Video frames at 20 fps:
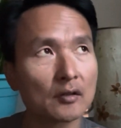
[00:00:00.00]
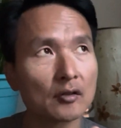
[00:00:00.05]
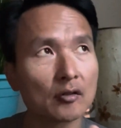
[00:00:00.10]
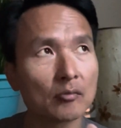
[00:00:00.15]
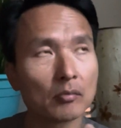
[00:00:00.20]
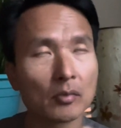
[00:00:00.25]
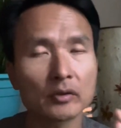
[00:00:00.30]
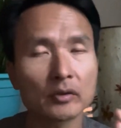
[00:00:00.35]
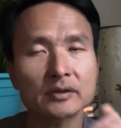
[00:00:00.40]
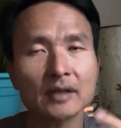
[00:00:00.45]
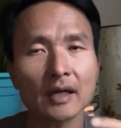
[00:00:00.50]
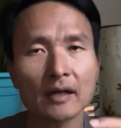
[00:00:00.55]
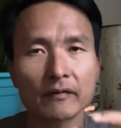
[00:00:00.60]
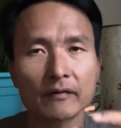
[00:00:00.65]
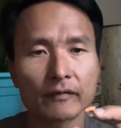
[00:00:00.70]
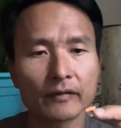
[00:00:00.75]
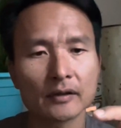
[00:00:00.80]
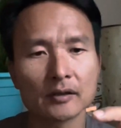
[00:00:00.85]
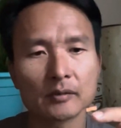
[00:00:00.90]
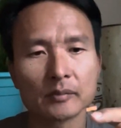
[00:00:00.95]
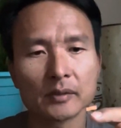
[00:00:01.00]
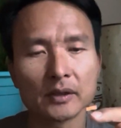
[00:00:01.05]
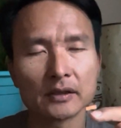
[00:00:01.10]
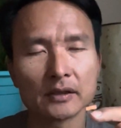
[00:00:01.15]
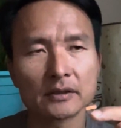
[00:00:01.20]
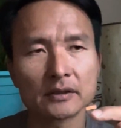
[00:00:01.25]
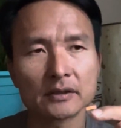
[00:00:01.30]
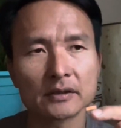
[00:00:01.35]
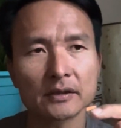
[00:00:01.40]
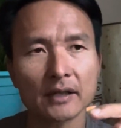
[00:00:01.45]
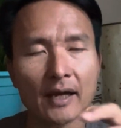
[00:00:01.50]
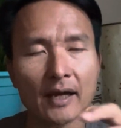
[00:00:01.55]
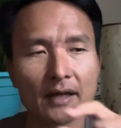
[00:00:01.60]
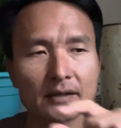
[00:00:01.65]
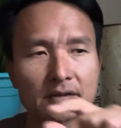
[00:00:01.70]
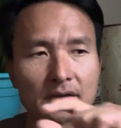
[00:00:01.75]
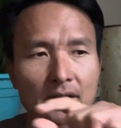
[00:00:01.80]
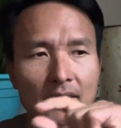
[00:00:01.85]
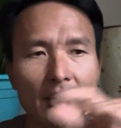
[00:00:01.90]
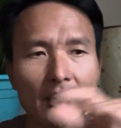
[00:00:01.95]
multi-filament has
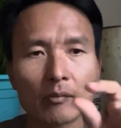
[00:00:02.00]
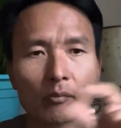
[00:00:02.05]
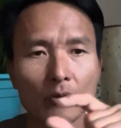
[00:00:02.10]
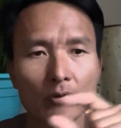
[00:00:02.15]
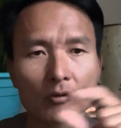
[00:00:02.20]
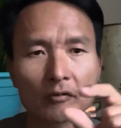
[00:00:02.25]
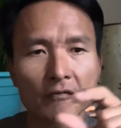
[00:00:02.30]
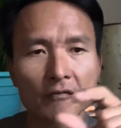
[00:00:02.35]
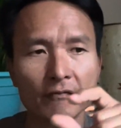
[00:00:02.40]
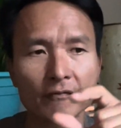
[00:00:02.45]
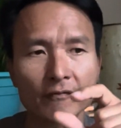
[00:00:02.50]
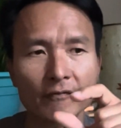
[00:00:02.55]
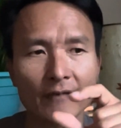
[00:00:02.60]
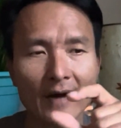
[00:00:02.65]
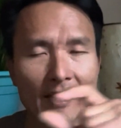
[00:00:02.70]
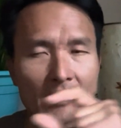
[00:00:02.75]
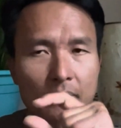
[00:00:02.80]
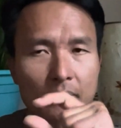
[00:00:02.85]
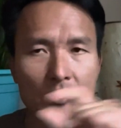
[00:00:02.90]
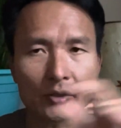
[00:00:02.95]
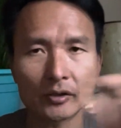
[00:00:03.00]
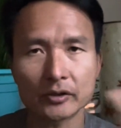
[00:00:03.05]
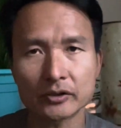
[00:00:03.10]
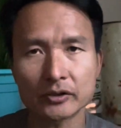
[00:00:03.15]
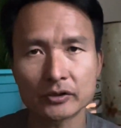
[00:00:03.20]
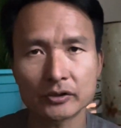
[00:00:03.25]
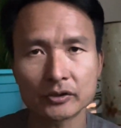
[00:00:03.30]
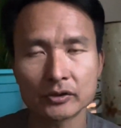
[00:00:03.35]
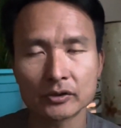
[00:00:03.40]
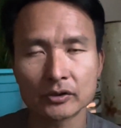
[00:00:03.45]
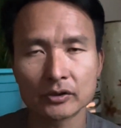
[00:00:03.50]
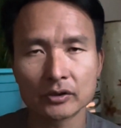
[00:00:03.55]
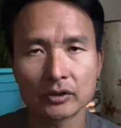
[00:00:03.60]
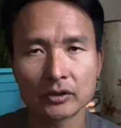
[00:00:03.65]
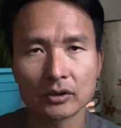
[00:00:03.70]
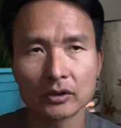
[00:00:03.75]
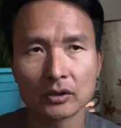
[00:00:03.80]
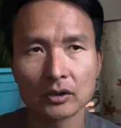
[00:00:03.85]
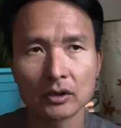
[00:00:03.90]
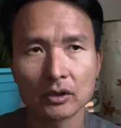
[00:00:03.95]
a lot more fibers.
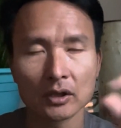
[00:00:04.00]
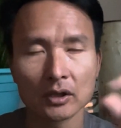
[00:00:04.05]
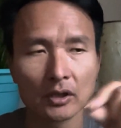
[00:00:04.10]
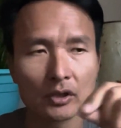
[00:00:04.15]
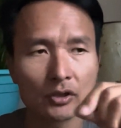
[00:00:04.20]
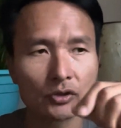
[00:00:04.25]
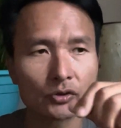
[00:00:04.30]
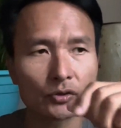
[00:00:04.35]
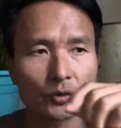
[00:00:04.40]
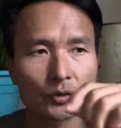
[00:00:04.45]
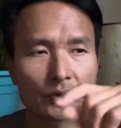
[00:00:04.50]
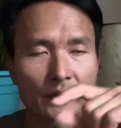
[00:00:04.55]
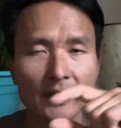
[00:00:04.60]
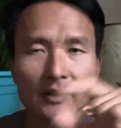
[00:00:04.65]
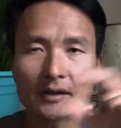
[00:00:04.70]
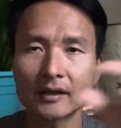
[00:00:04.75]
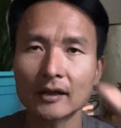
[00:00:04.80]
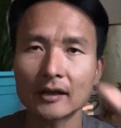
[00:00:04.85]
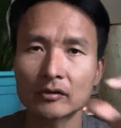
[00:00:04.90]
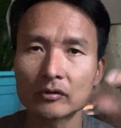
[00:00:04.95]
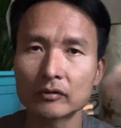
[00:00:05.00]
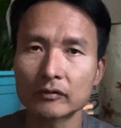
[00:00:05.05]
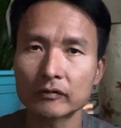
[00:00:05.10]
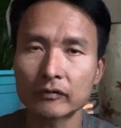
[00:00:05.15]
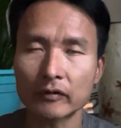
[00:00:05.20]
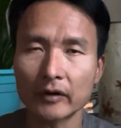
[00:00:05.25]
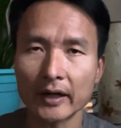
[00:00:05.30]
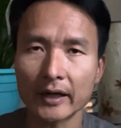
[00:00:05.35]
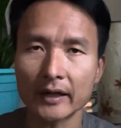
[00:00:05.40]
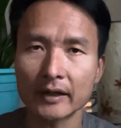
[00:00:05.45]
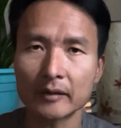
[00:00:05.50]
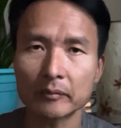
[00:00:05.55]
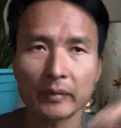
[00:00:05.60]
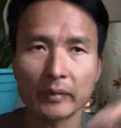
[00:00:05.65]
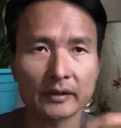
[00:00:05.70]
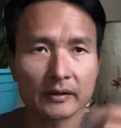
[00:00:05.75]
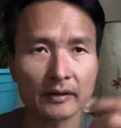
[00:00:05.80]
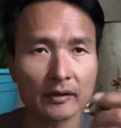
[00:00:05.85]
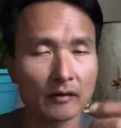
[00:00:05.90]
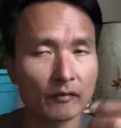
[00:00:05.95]
So they tend to fray,
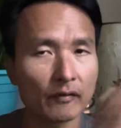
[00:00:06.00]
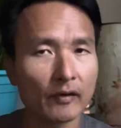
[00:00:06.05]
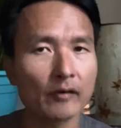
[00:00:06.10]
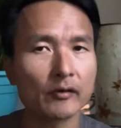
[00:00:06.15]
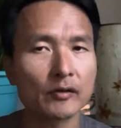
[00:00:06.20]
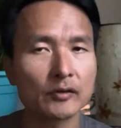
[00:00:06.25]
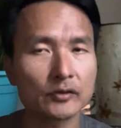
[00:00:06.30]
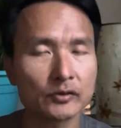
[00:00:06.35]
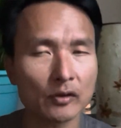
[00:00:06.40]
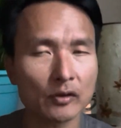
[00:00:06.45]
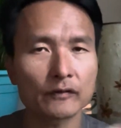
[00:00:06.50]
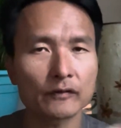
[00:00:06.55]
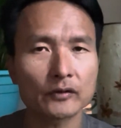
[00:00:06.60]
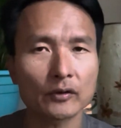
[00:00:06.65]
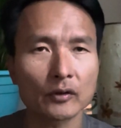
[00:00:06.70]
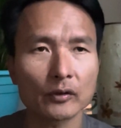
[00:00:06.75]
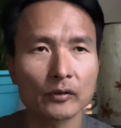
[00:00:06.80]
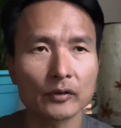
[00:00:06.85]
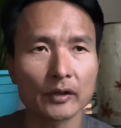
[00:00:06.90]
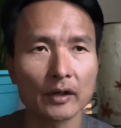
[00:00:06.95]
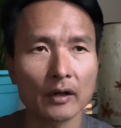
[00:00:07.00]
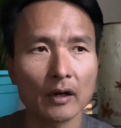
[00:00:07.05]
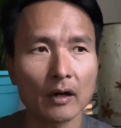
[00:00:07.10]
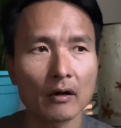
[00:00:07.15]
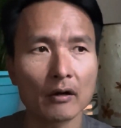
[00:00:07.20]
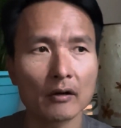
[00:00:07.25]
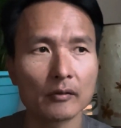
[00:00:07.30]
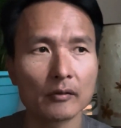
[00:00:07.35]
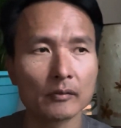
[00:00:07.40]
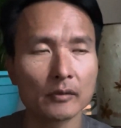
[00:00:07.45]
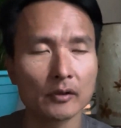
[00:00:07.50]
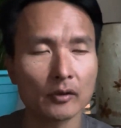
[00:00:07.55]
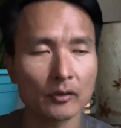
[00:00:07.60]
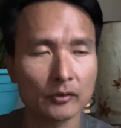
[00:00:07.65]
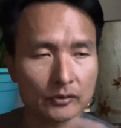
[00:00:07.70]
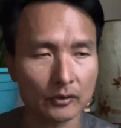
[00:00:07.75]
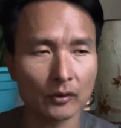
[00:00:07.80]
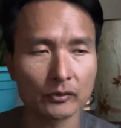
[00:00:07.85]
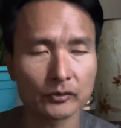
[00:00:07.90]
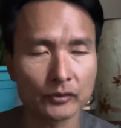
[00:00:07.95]
but they're very softer on their on
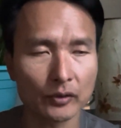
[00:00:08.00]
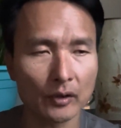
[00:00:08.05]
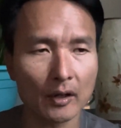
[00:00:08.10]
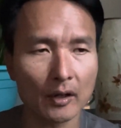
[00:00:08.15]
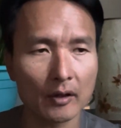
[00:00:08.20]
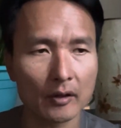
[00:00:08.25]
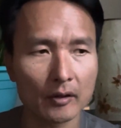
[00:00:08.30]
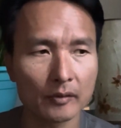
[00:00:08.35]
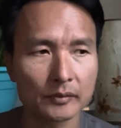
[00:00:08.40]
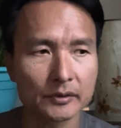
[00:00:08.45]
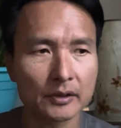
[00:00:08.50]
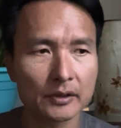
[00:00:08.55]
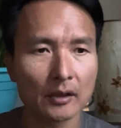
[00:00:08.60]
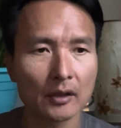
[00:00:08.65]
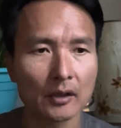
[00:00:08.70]
your arms.